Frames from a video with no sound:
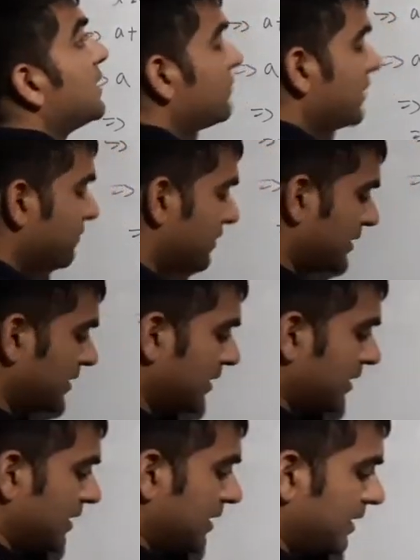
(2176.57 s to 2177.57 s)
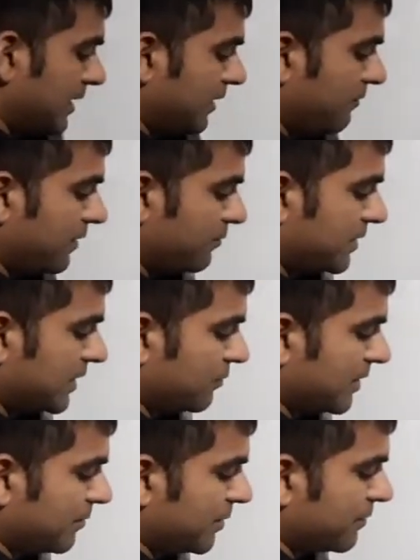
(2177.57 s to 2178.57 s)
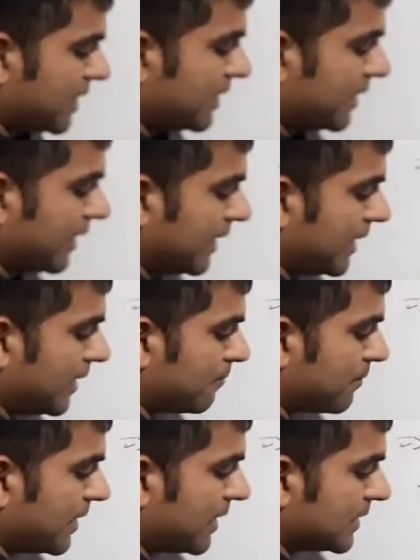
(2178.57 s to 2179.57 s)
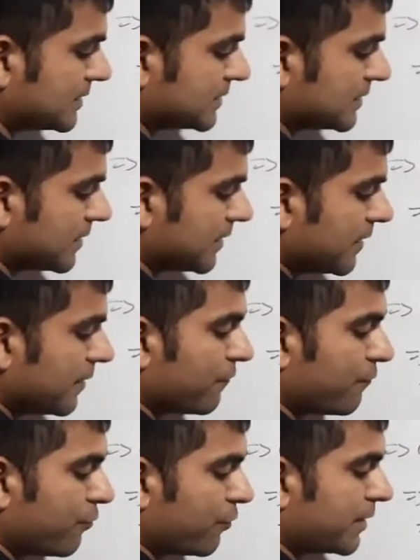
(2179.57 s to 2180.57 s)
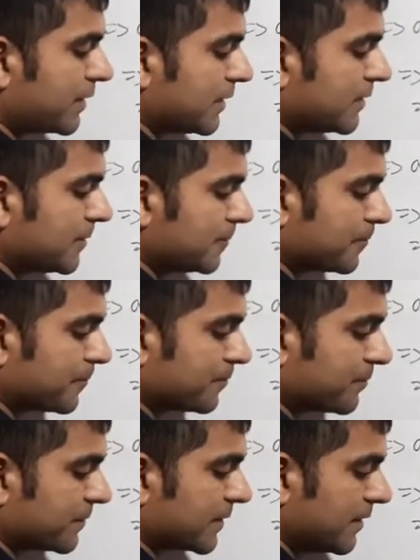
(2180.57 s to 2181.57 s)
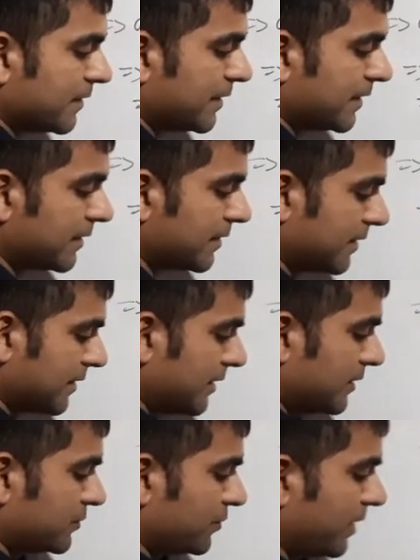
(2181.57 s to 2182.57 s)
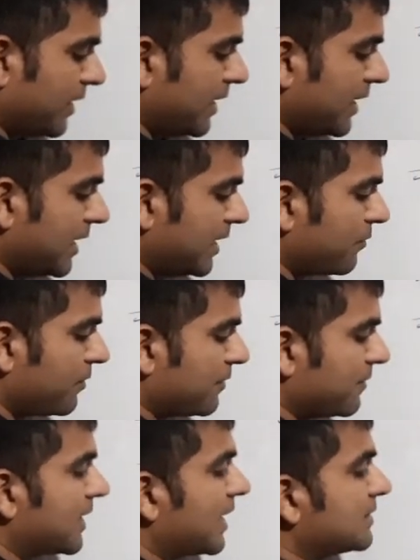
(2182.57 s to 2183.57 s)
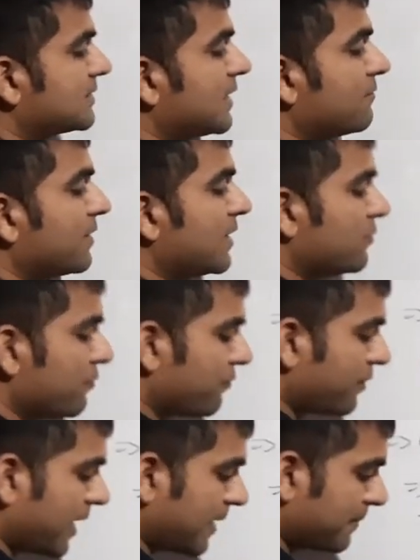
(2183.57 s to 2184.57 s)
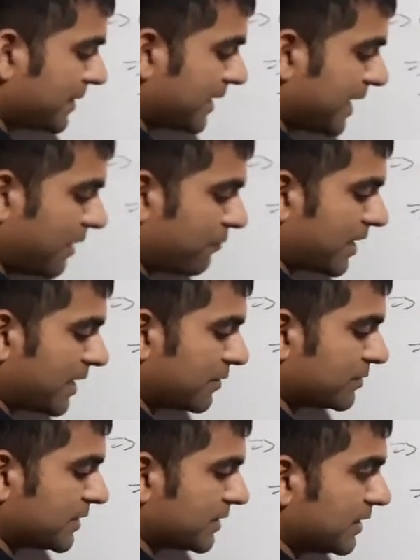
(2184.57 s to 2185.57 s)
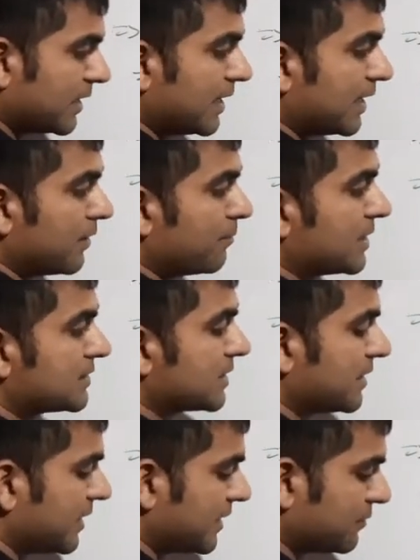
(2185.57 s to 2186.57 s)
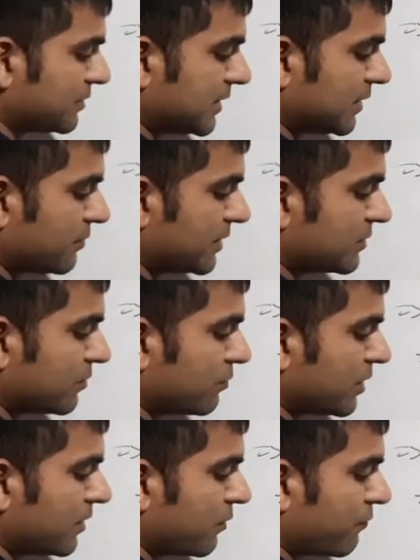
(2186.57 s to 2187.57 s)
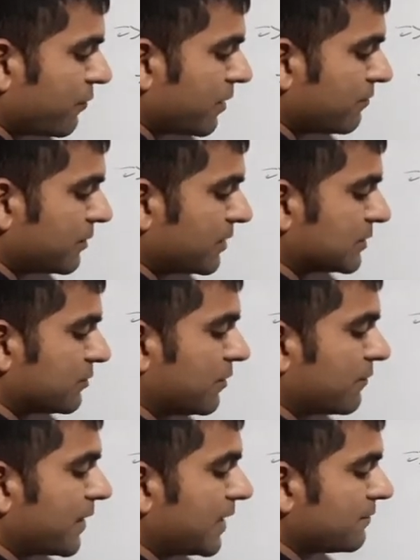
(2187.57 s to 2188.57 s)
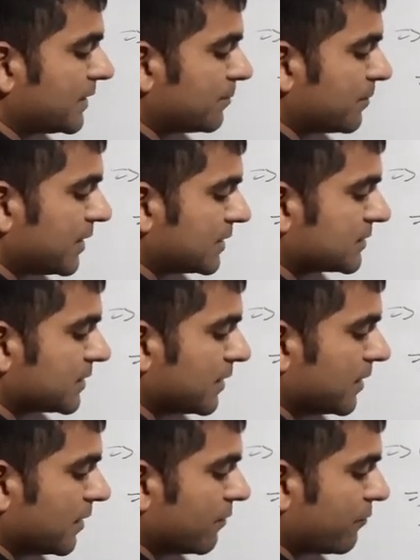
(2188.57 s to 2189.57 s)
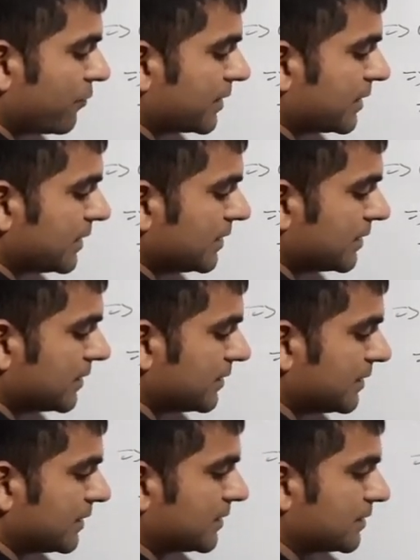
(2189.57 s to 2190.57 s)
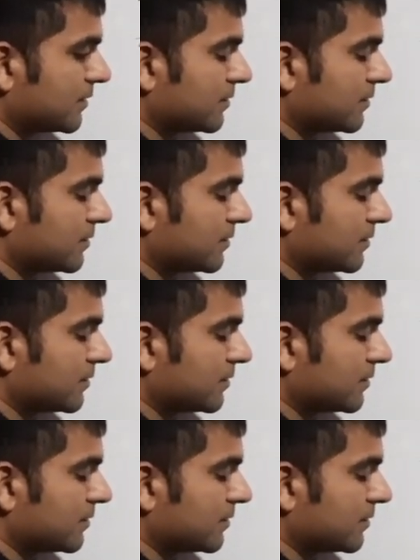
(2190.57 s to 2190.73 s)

T15. T15 will be what? A plus 14d. So a we will write same value 5d, and we are using, we mention here using equation 1 or from equation 5d plus 14d.